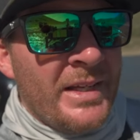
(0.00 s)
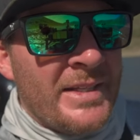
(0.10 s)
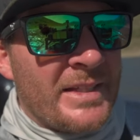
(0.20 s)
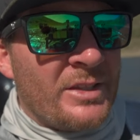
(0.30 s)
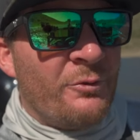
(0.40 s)

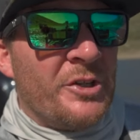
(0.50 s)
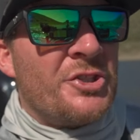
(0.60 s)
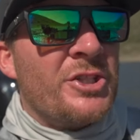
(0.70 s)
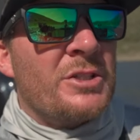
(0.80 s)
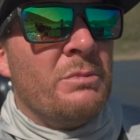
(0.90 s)
is that the
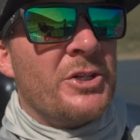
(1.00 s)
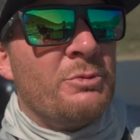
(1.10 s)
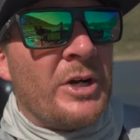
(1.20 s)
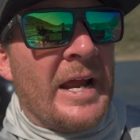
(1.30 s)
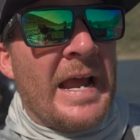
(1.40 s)
fish are just much
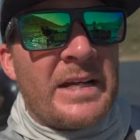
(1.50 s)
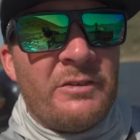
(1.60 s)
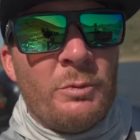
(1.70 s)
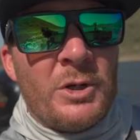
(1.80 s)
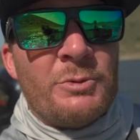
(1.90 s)
more
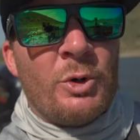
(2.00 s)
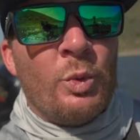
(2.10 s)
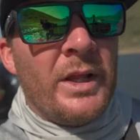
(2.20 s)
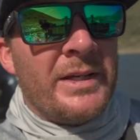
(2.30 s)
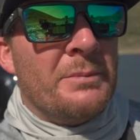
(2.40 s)
active and much more
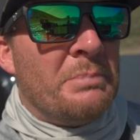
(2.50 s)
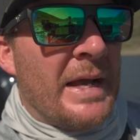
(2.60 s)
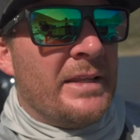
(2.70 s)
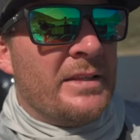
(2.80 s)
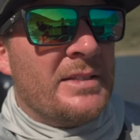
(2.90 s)
willing to
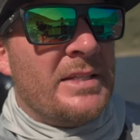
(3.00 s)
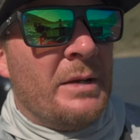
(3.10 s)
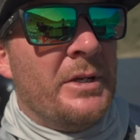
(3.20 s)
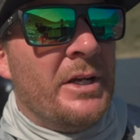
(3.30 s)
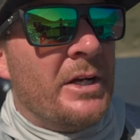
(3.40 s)
bite this
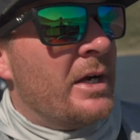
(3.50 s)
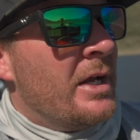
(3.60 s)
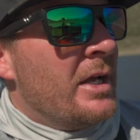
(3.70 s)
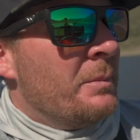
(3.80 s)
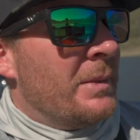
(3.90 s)
time of year,
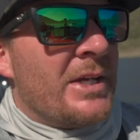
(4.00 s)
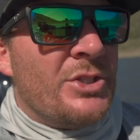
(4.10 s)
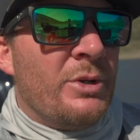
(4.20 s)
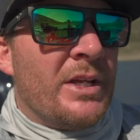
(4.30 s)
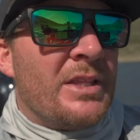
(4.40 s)
because
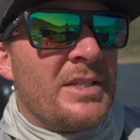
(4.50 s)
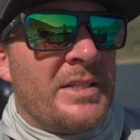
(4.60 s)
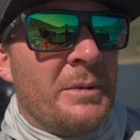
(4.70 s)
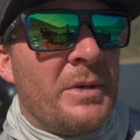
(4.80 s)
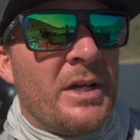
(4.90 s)
you get this
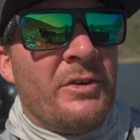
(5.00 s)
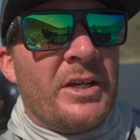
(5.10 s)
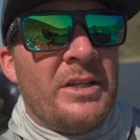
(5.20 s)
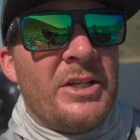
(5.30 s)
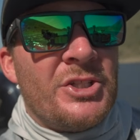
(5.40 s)
same kind of a
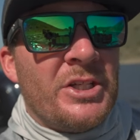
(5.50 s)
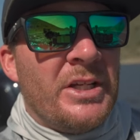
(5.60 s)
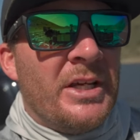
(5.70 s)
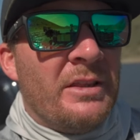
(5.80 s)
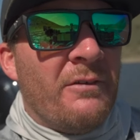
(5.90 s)
condition
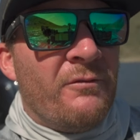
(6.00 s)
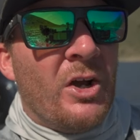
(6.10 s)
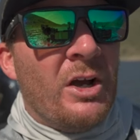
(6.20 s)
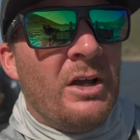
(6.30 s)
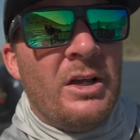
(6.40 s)
in the
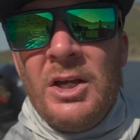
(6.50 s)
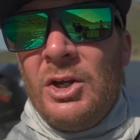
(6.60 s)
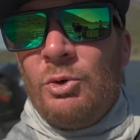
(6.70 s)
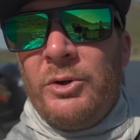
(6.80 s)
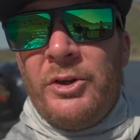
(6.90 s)
fall
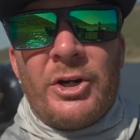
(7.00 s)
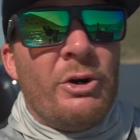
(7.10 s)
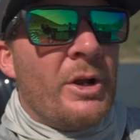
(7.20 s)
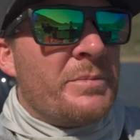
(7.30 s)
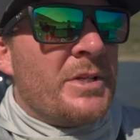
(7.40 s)
when they're
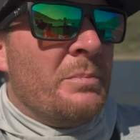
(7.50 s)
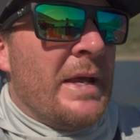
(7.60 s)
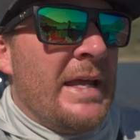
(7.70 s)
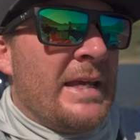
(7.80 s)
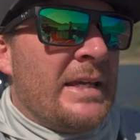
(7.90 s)
going up to the
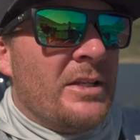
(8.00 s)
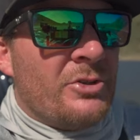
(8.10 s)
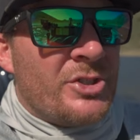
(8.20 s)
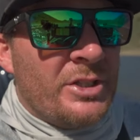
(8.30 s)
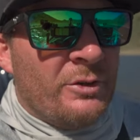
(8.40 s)
bank, and then
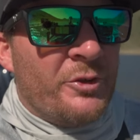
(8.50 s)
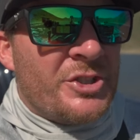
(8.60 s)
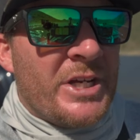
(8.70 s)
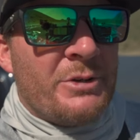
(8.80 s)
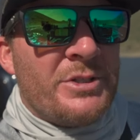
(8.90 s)
there's still
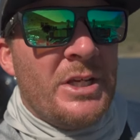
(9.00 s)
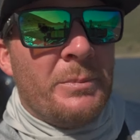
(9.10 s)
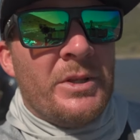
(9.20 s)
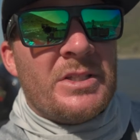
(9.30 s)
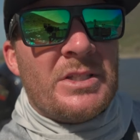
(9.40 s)
fish out
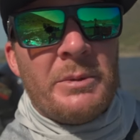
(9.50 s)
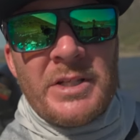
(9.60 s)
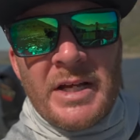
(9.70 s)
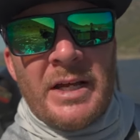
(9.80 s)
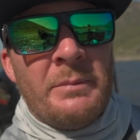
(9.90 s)
deep in the
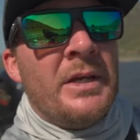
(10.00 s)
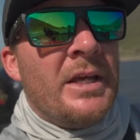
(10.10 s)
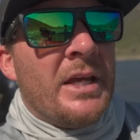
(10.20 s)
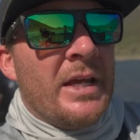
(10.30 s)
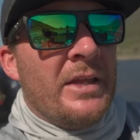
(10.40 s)
summertime,
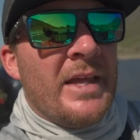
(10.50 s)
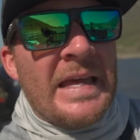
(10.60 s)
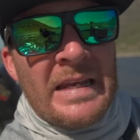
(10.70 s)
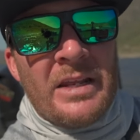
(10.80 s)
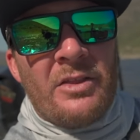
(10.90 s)
and
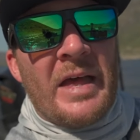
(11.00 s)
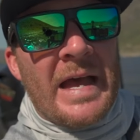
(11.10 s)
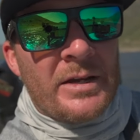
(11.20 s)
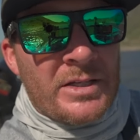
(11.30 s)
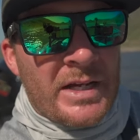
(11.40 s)
then
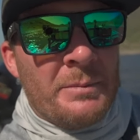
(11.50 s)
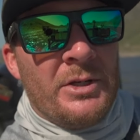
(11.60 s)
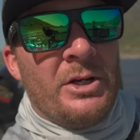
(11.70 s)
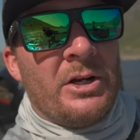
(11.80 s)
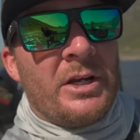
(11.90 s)
that time of
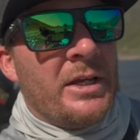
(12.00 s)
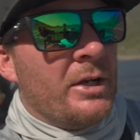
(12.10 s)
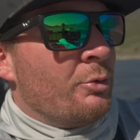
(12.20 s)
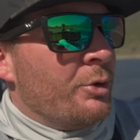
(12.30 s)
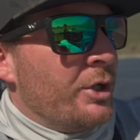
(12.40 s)
year it can
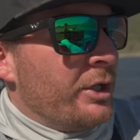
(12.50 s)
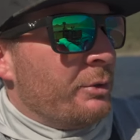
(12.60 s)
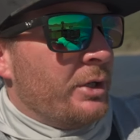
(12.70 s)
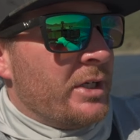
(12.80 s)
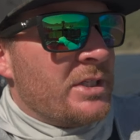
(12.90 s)
get really,
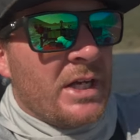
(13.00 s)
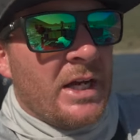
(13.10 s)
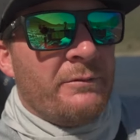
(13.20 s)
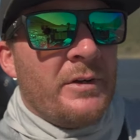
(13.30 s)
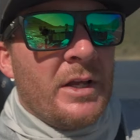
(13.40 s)
really tough.